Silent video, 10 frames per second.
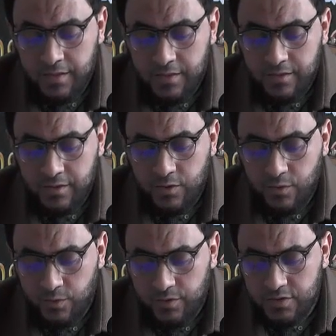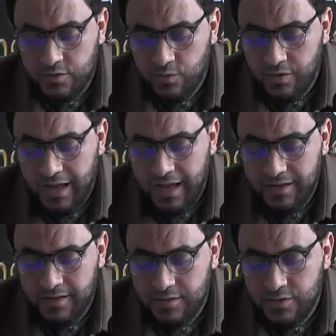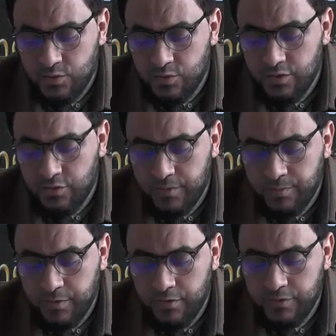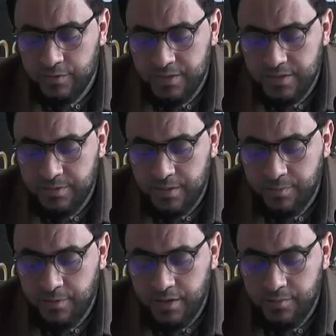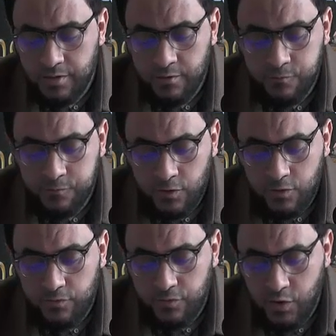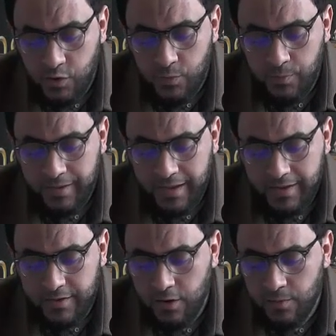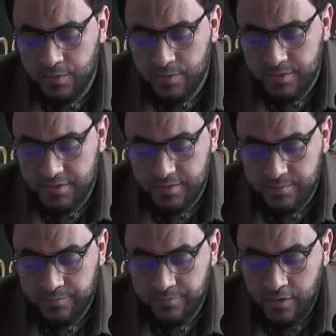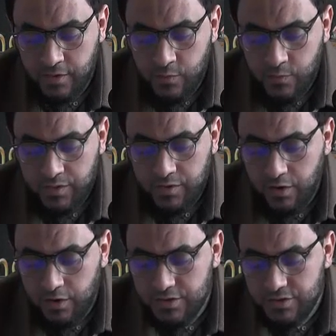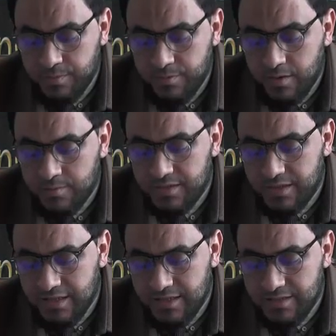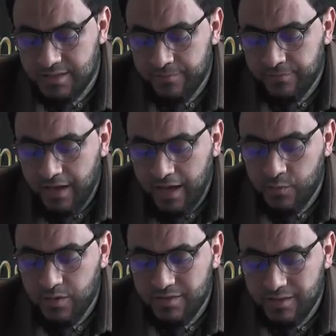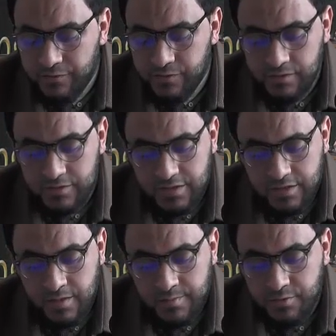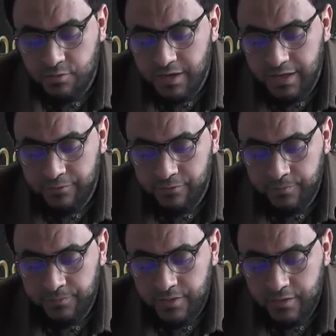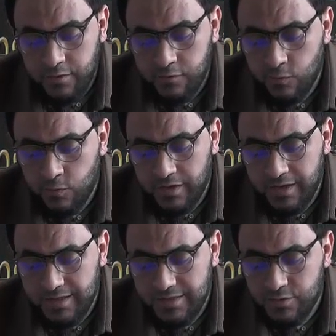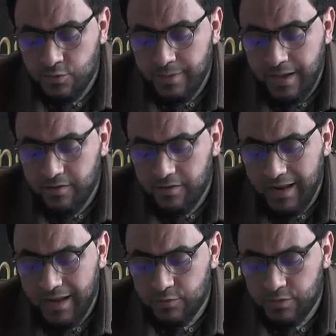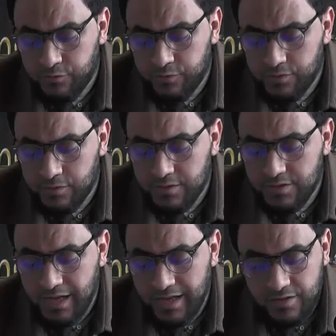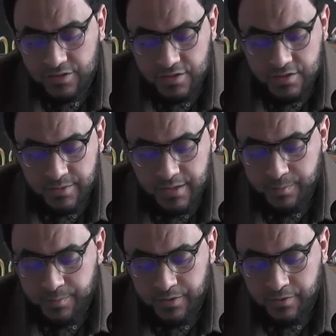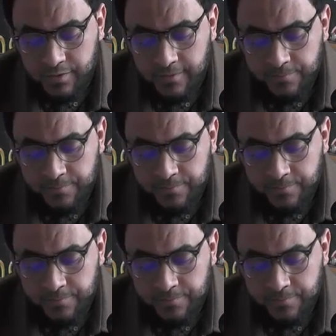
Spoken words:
The glorious Quran and the Sunnah of the Prophet, peace be upon him, are full of hope and optimism. With hardship comes ease, and with difficulty comes relief. Therefore, hence, no matter how difficult the challenges may appear,